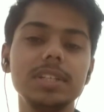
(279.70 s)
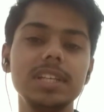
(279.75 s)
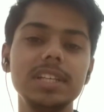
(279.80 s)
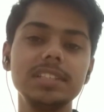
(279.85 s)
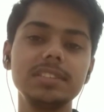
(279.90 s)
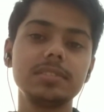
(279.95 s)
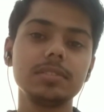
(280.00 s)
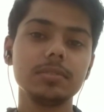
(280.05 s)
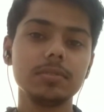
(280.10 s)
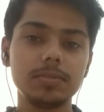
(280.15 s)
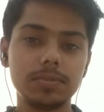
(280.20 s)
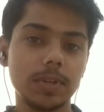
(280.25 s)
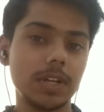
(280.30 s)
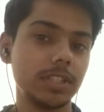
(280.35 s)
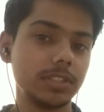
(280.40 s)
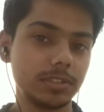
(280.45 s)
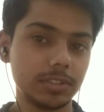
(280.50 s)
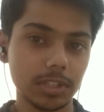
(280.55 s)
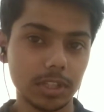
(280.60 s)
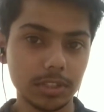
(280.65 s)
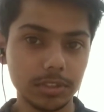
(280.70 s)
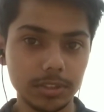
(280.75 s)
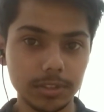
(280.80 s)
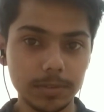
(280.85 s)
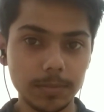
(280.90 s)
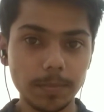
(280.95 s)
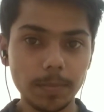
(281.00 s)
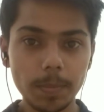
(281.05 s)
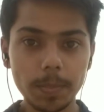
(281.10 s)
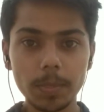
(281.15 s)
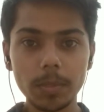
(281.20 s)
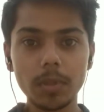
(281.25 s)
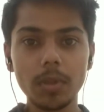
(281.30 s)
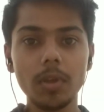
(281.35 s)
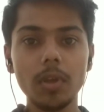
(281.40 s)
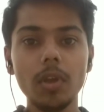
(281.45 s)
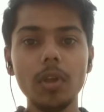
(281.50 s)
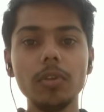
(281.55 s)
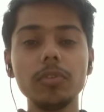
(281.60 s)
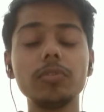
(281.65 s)
is fast charging.
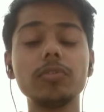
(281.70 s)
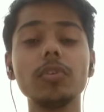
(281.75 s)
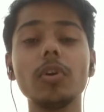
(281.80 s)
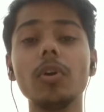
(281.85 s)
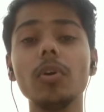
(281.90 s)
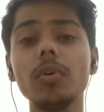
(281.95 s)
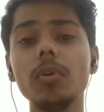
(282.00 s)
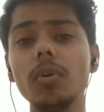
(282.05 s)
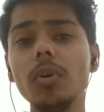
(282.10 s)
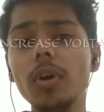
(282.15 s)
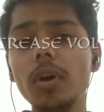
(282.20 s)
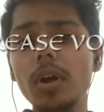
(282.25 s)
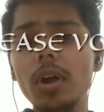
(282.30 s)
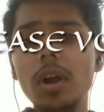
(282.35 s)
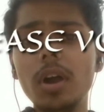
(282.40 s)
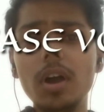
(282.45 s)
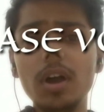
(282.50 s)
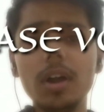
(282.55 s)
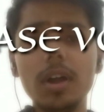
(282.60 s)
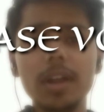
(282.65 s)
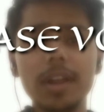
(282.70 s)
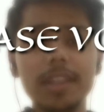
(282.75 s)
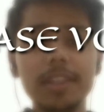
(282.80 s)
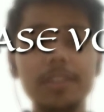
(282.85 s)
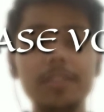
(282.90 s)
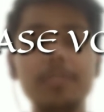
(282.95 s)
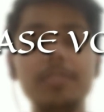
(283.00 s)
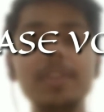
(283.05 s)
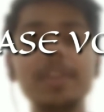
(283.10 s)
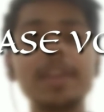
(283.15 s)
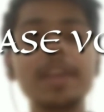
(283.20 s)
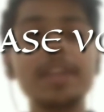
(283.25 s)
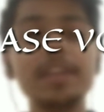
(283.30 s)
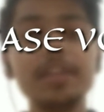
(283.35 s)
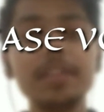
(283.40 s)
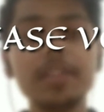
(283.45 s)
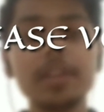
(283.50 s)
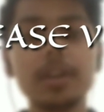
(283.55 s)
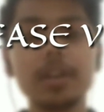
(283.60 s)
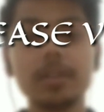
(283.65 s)
So we can
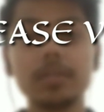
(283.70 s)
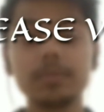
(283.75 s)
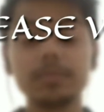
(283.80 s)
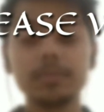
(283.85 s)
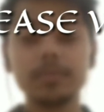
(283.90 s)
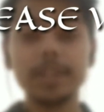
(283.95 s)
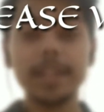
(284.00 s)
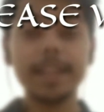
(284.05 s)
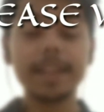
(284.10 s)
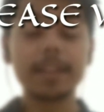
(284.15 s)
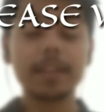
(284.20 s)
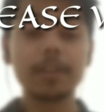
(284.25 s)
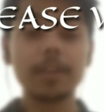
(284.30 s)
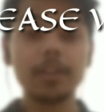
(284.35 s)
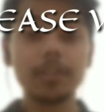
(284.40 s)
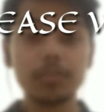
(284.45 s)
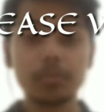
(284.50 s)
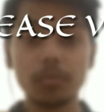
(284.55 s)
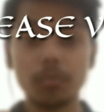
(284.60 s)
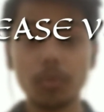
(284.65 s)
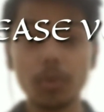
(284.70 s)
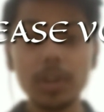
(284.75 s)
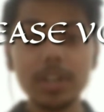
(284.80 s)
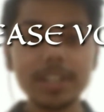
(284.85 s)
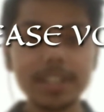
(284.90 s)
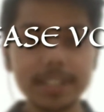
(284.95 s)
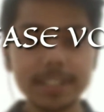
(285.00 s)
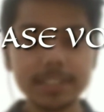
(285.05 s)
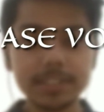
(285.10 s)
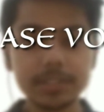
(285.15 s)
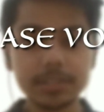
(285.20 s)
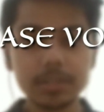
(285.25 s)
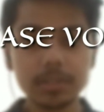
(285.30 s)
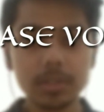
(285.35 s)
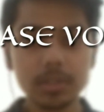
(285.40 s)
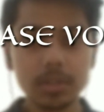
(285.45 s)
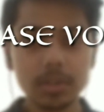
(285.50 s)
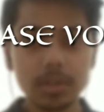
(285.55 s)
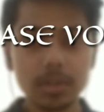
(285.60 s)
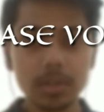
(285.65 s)
either increase voltage
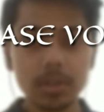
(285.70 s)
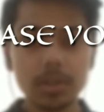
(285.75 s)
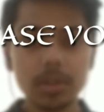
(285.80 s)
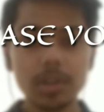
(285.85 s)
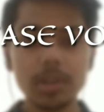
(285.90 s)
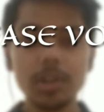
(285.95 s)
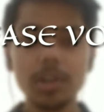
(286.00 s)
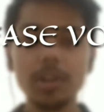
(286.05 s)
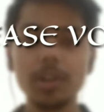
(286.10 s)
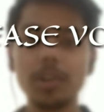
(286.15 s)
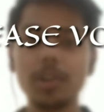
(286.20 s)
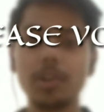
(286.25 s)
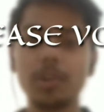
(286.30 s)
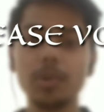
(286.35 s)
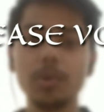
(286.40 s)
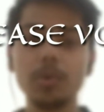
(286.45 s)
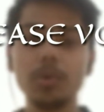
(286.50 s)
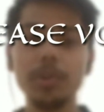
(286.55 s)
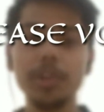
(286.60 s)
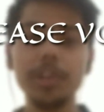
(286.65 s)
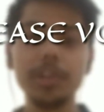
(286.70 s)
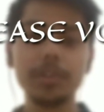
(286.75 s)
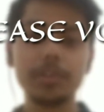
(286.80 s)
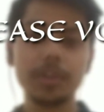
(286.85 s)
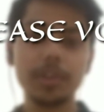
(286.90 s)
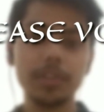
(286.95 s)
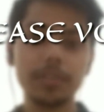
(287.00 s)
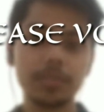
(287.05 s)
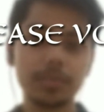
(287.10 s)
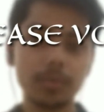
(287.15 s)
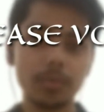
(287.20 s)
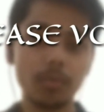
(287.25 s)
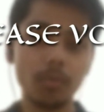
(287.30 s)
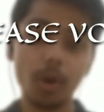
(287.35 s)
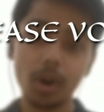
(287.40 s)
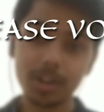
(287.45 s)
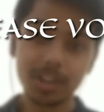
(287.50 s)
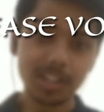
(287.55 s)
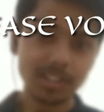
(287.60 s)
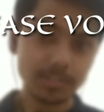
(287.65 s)
to increase
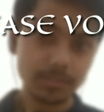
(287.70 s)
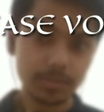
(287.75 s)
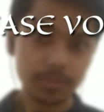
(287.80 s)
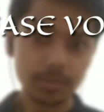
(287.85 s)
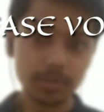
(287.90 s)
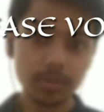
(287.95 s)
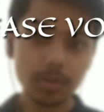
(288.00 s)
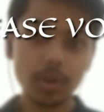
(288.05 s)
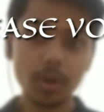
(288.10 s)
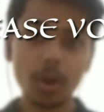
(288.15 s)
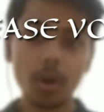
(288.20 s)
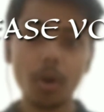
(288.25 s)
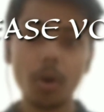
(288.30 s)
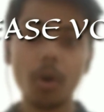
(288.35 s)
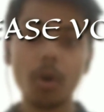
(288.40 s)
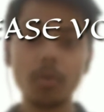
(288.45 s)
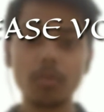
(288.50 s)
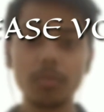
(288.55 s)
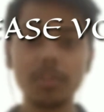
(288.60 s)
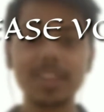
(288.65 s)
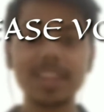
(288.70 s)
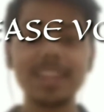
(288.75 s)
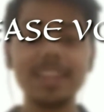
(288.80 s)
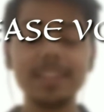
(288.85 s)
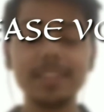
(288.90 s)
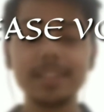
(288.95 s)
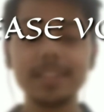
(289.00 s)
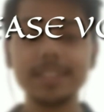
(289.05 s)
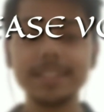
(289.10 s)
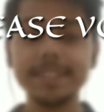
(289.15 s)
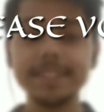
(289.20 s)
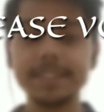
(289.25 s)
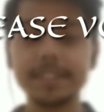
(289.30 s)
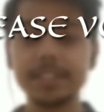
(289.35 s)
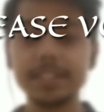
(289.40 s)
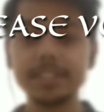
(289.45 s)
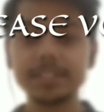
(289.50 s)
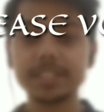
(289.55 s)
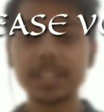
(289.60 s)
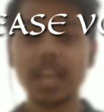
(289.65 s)
wattage, or we can either
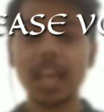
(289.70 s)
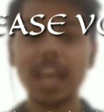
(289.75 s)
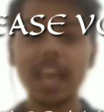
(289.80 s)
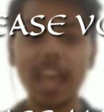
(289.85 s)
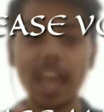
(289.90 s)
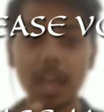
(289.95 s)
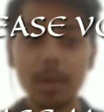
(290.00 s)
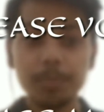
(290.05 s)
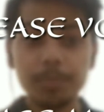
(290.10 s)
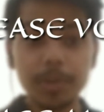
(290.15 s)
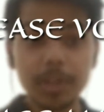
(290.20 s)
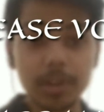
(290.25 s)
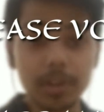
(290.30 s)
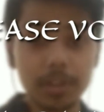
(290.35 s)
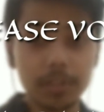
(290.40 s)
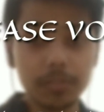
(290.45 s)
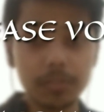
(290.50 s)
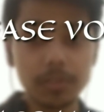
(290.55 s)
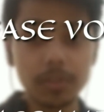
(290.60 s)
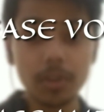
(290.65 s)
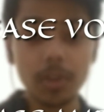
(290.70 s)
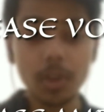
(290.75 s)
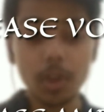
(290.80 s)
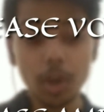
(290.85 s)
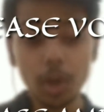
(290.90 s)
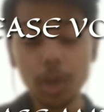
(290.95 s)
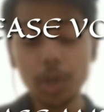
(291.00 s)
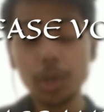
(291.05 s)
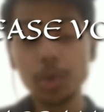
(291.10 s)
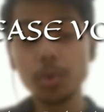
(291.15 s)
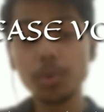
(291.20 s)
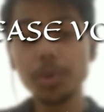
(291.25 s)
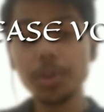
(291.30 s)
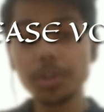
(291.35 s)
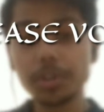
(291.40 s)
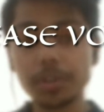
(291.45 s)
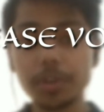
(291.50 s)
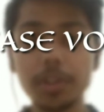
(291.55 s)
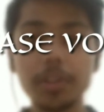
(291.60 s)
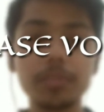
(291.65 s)
increase amperage to
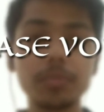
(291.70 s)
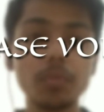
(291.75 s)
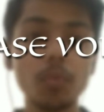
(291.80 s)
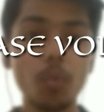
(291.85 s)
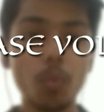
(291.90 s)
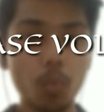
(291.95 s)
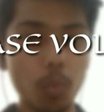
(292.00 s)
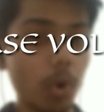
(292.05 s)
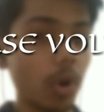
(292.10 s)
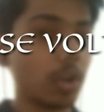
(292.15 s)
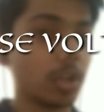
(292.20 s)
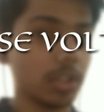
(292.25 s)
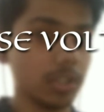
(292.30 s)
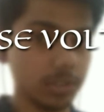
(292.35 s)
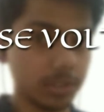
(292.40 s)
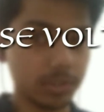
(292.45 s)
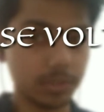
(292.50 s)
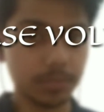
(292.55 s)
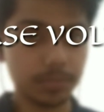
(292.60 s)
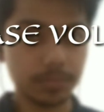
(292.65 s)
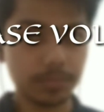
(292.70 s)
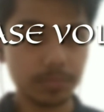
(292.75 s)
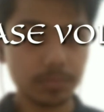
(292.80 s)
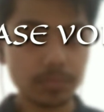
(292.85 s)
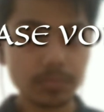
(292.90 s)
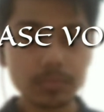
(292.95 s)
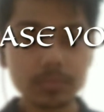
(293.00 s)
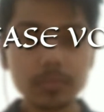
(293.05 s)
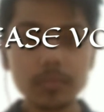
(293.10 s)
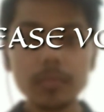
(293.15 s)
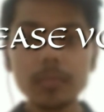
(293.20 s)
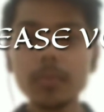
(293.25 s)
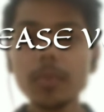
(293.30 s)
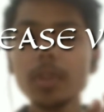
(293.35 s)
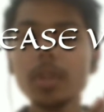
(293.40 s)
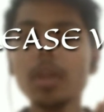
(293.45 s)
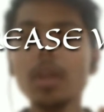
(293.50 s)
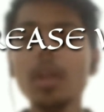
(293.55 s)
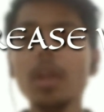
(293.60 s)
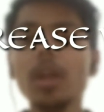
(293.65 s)
increase wattage.
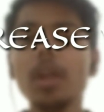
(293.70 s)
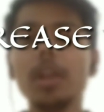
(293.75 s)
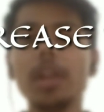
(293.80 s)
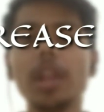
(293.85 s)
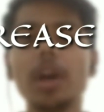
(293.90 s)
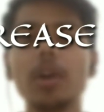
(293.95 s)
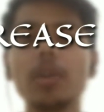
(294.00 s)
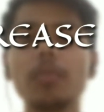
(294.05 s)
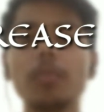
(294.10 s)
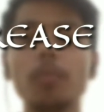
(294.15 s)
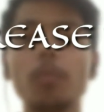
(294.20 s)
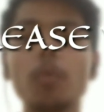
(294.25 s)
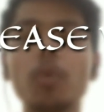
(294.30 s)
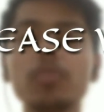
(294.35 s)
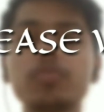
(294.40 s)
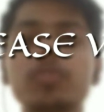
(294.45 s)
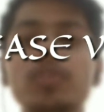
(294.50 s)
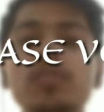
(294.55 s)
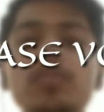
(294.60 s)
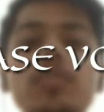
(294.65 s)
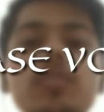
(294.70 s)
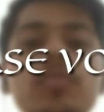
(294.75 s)
Now most of